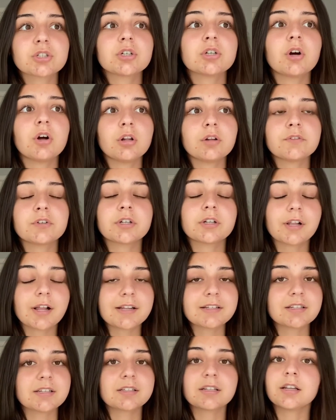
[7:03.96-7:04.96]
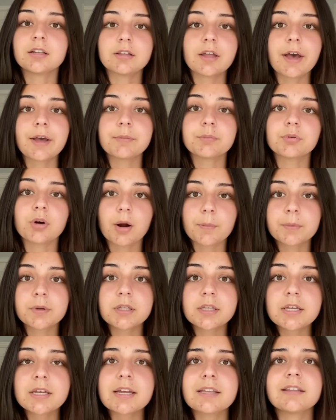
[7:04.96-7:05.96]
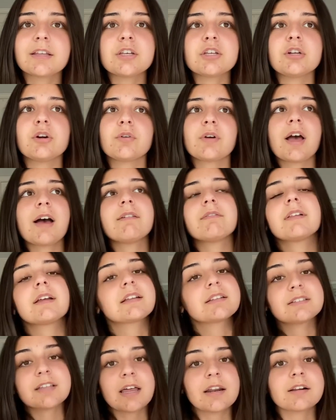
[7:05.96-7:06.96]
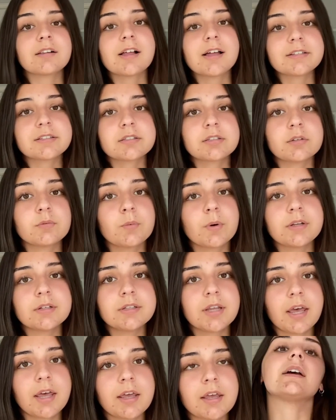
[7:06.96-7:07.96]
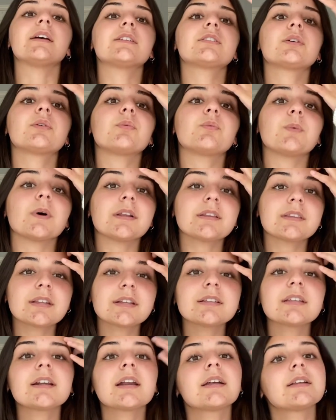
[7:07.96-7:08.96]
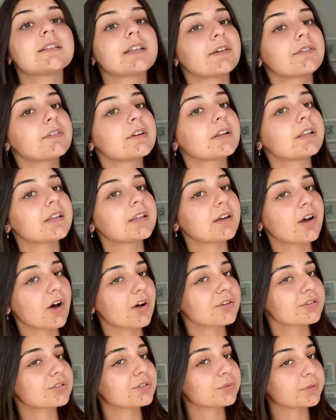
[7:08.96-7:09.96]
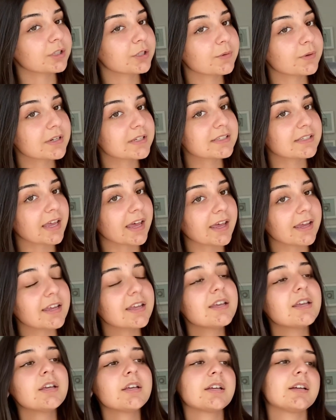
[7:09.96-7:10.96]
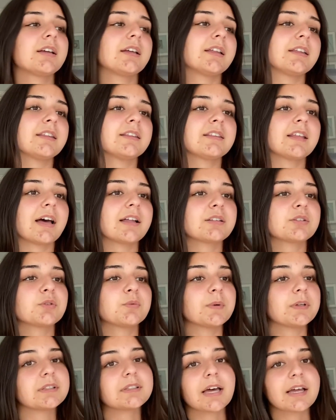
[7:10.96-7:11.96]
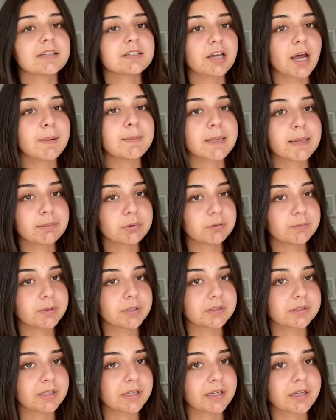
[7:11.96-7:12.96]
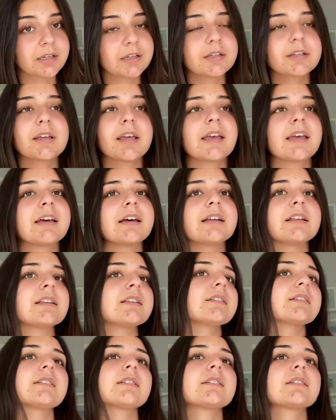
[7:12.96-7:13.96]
all of your classes align properly and that you don't have like 10 classes in one day. So one thing that I definitely also really want to say, that's with that timetable building and